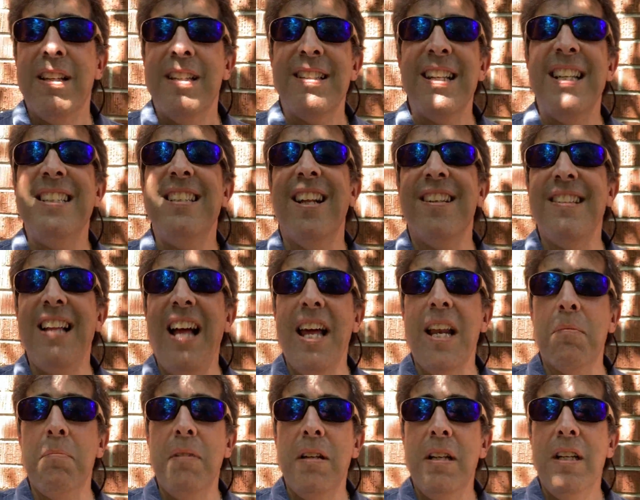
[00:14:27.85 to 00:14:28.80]
Then he tells
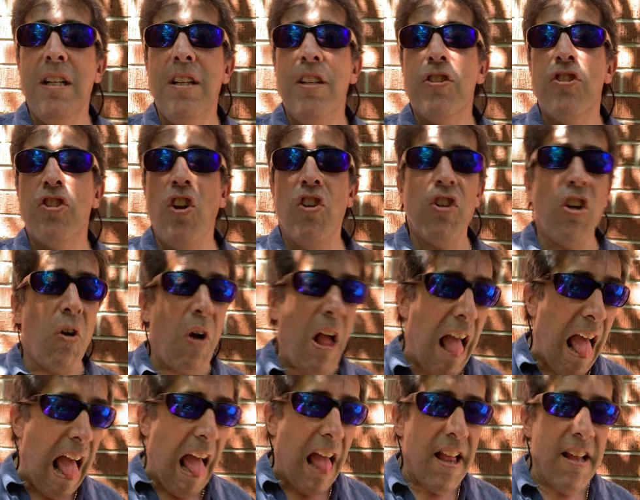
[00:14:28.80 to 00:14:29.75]
Adam, don't go,
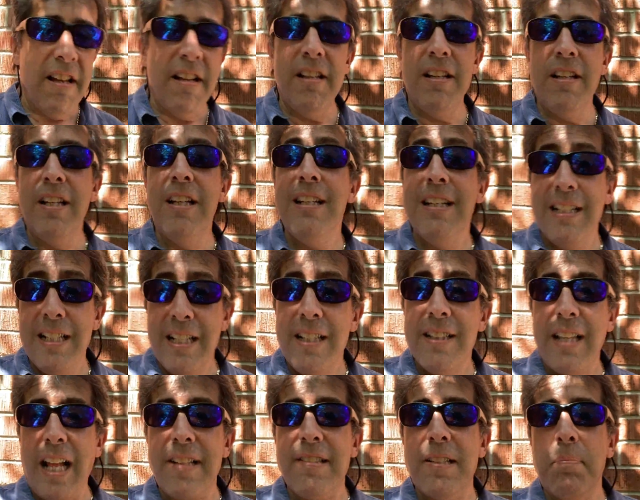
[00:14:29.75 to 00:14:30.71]
ah.
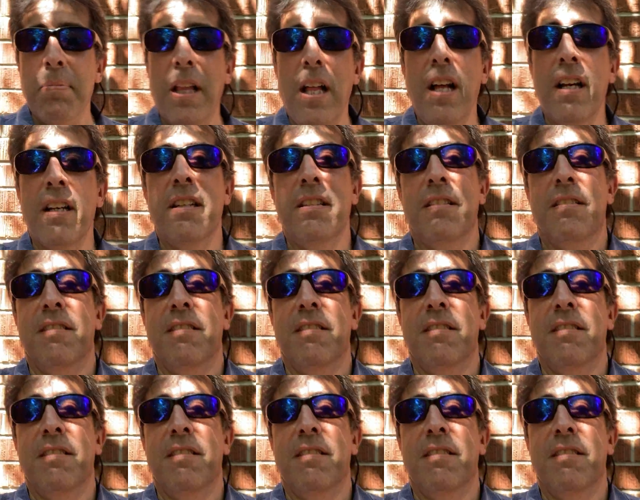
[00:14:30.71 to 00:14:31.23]
That's a blog.